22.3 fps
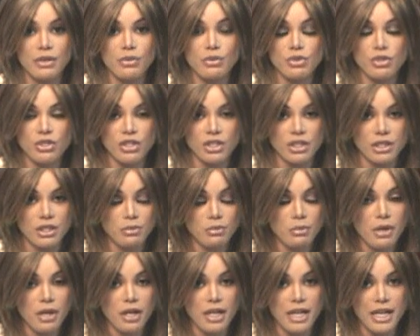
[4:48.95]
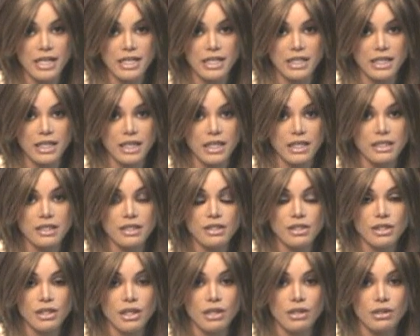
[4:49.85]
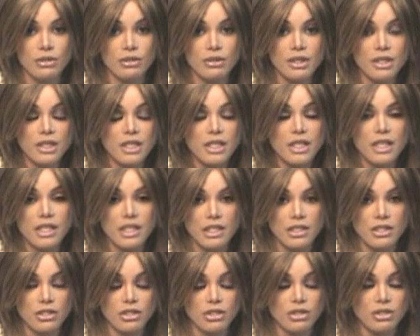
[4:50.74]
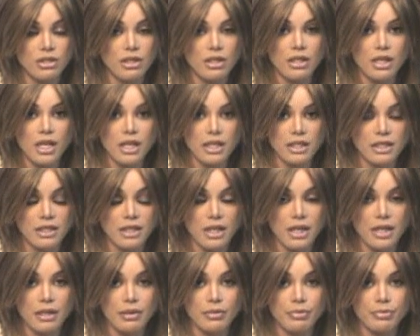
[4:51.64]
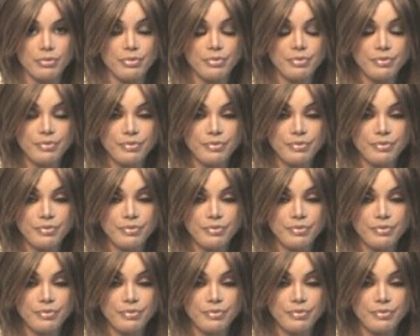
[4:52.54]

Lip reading: It was just small editing, so it just took a lot of time.